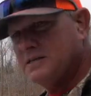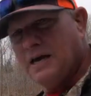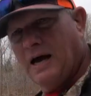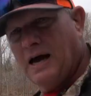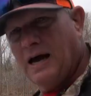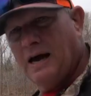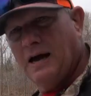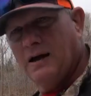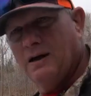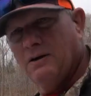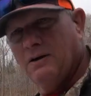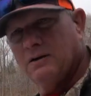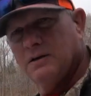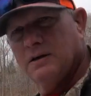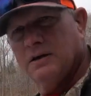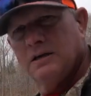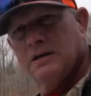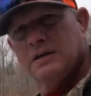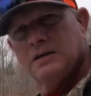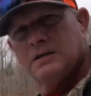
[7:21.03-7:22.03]
higher,
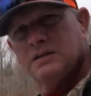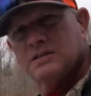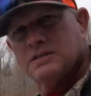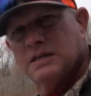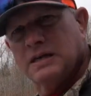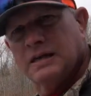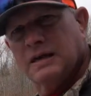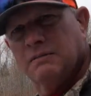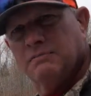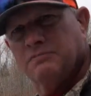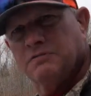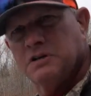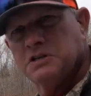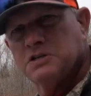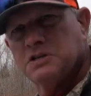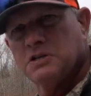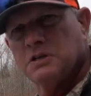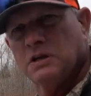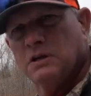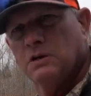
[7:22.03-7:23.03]
say I'm
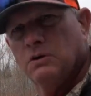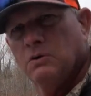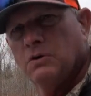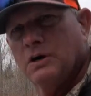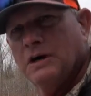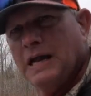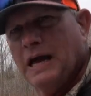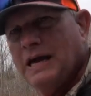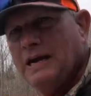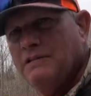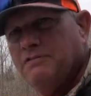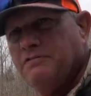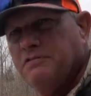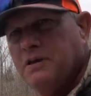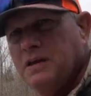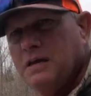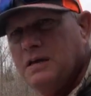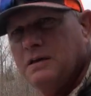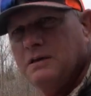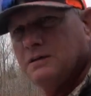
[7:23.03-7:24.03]
fishing the lure at 8
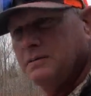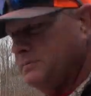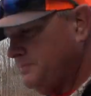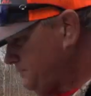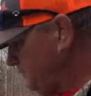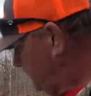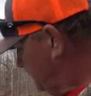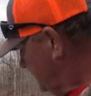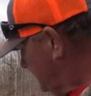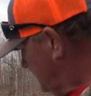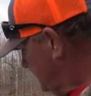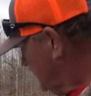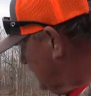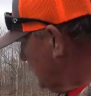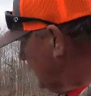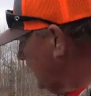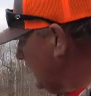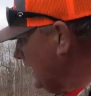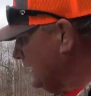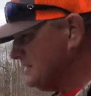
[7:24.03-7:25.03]
feet,
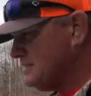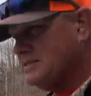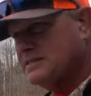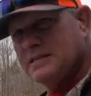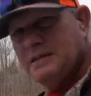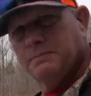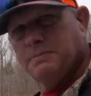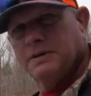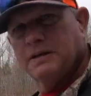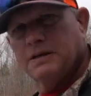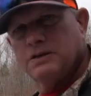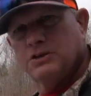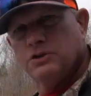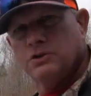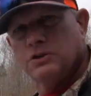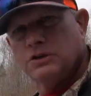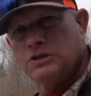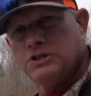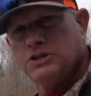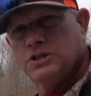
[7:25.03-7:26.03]
I simply, to
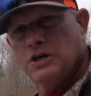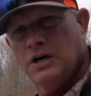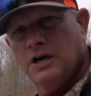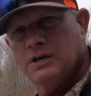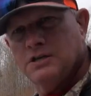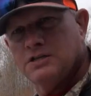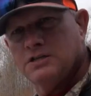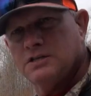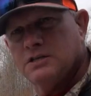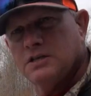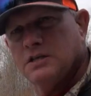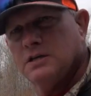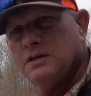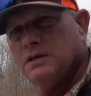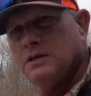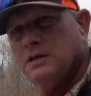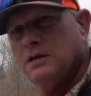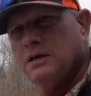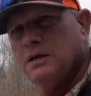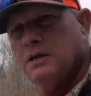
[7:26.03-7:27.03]
adjust
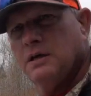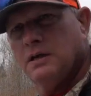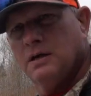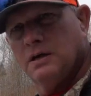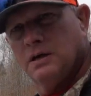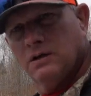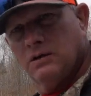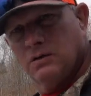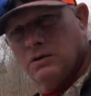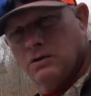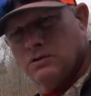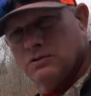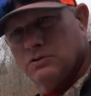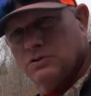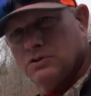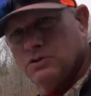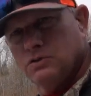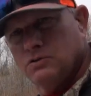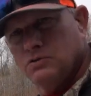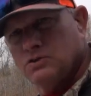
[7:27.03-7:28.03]

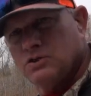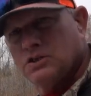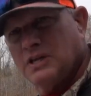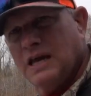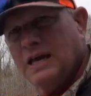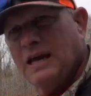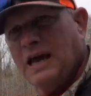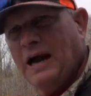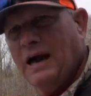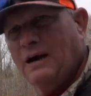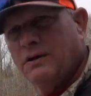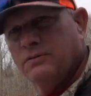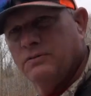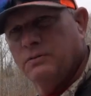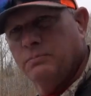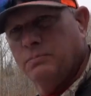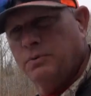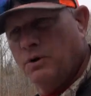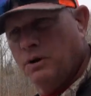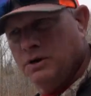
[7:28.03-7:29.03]
to stay out of
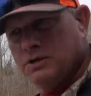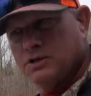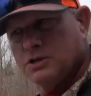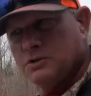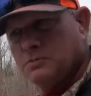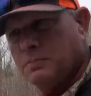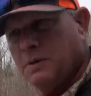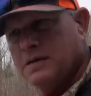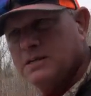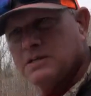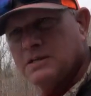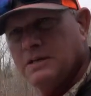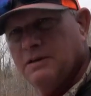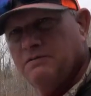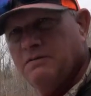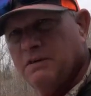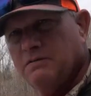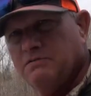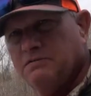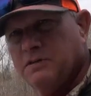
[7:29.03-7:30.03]
the brush, especially
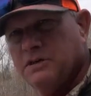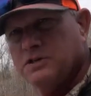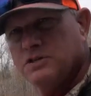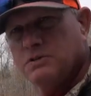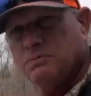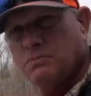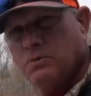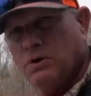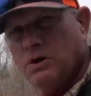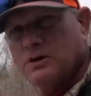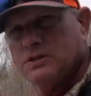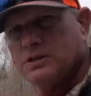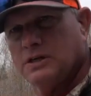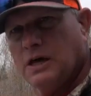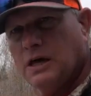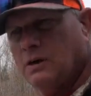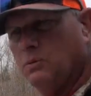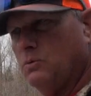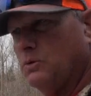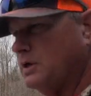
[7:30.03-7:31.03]
if I'm fishing brush and
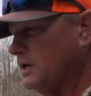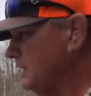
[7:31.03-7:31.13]
I don't want